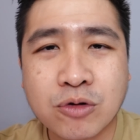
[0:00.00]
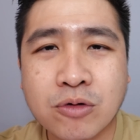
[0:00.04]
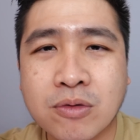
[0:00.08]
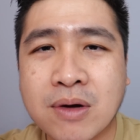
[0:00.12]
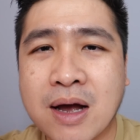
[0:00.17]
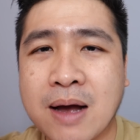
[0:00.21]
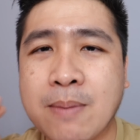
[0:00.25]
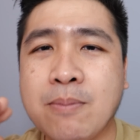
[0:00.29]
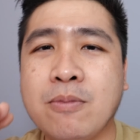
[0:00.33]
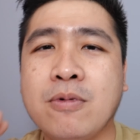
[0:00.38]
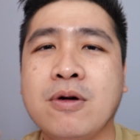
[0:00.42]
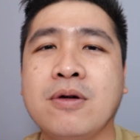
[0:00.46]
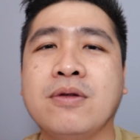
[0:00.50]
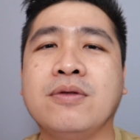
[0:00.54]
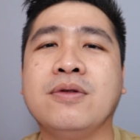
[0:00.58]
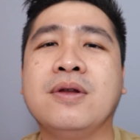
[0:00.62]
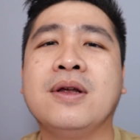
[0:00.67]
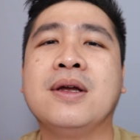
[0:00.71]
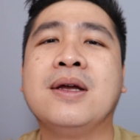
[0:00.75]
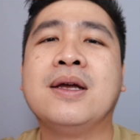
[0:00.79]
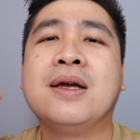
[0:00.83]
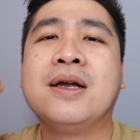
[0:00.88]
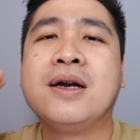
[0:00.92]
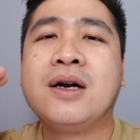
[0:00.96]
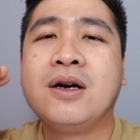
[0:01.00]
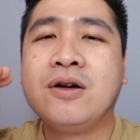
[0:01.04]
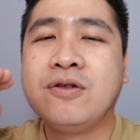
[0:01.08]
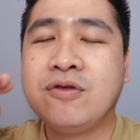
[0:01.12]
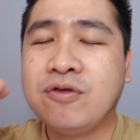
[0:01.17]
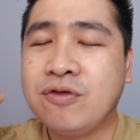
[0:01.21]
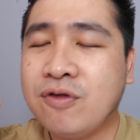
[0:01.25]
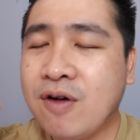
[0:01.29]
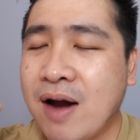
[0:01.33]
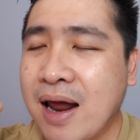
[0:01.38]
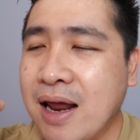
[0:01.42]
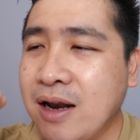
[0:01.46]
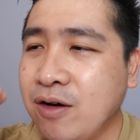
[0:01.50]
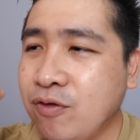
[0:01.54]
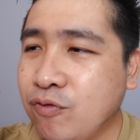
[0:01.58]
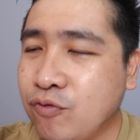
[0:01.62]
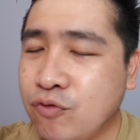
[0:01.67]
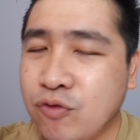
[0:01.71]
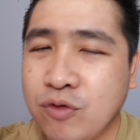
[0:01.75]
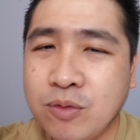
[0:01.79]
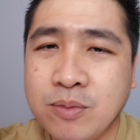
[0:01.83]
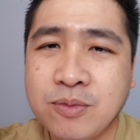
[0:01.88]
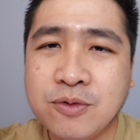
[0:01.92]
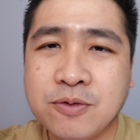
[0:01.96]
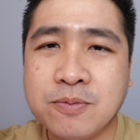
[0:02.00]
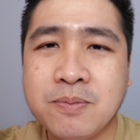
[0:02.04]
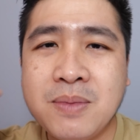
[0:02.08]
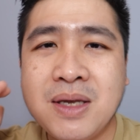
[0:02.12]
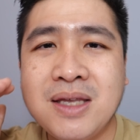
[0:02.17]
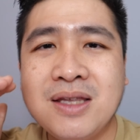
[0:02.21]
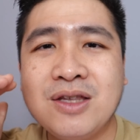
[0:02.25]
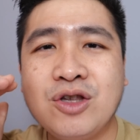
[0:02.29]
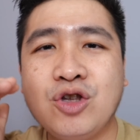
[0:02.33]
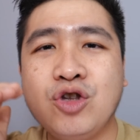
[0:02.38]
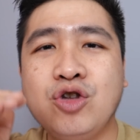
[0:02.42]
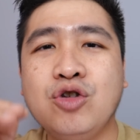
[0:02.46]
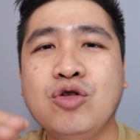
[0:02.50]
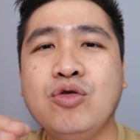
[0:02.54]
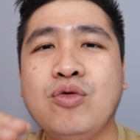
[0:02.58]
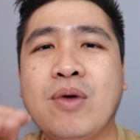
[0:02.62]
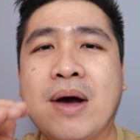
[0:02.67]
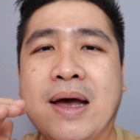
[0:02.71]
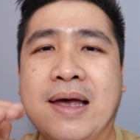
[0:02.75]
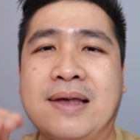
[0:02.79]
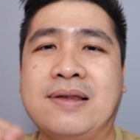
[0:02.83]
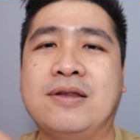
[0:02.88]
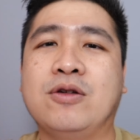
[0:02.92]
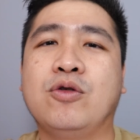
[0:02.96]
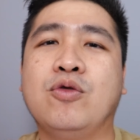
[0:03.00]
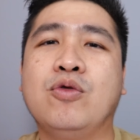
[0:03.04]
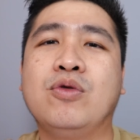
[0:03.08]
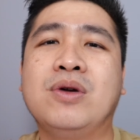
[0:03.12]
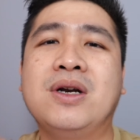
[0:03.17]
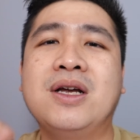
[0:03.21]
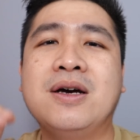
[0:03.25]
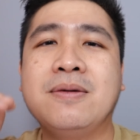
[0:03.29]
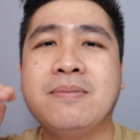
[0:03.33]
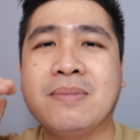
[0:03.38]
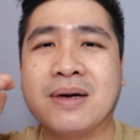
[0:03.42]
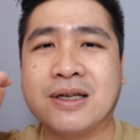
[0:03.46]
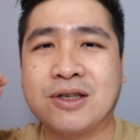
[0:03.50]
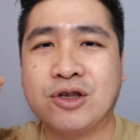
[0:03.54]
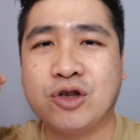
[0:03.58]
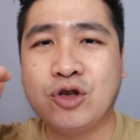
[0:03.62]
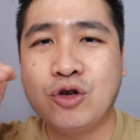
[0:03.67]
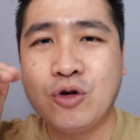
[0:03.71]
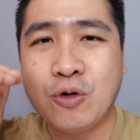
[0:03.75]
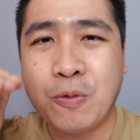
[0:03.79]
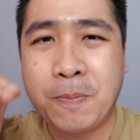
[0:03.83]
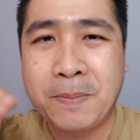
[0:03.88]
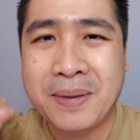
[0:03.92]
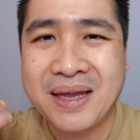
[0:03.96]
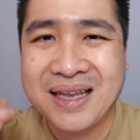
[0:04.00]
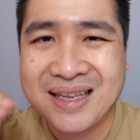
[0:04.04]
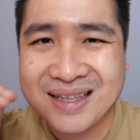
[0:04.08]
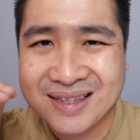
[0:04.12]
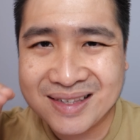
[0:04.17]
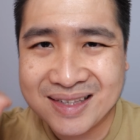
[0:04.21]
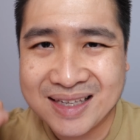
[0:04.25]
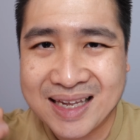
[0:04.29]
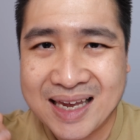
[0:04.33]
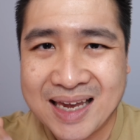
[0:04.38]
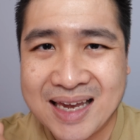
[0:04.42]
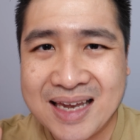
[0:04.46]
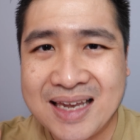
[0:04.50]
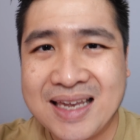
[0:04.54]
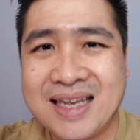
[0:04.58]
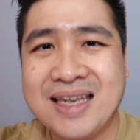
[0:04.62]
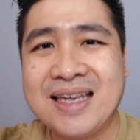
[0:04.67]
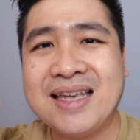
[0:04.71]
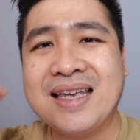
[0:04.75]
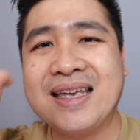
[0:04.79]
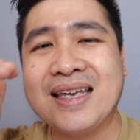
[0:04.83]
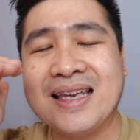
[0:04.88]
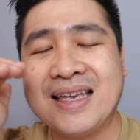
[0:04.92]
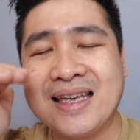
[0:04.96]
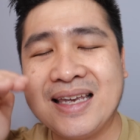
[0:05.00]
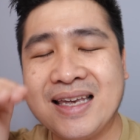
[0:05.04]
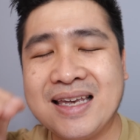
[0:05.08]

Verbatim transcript: So come on, rent rooms means you as the owner must still be staying